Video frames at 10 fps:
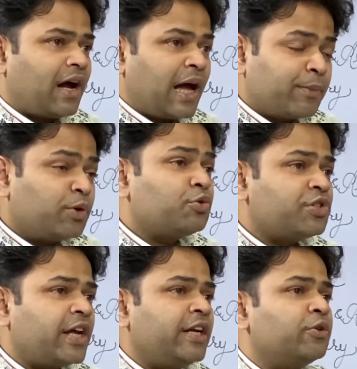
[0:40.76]
I'm going to
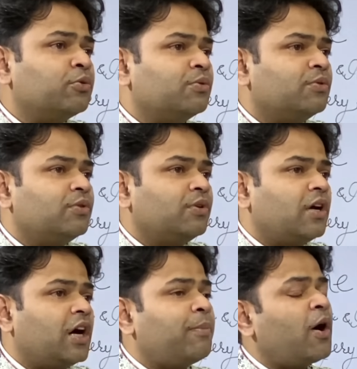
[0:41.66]
tell you
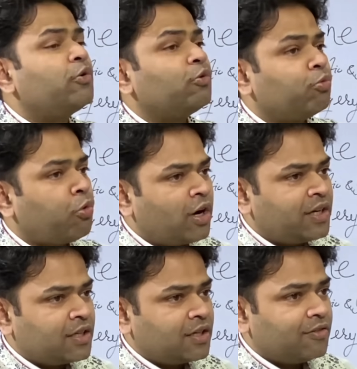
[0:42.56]
about
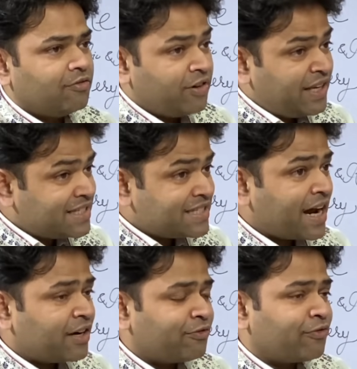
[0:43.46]
what we
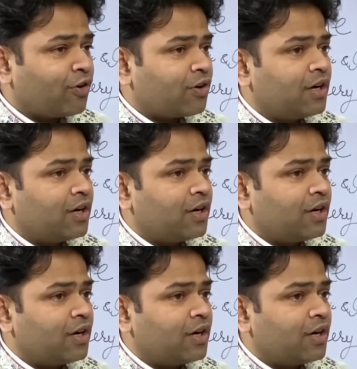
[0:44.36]
stand for,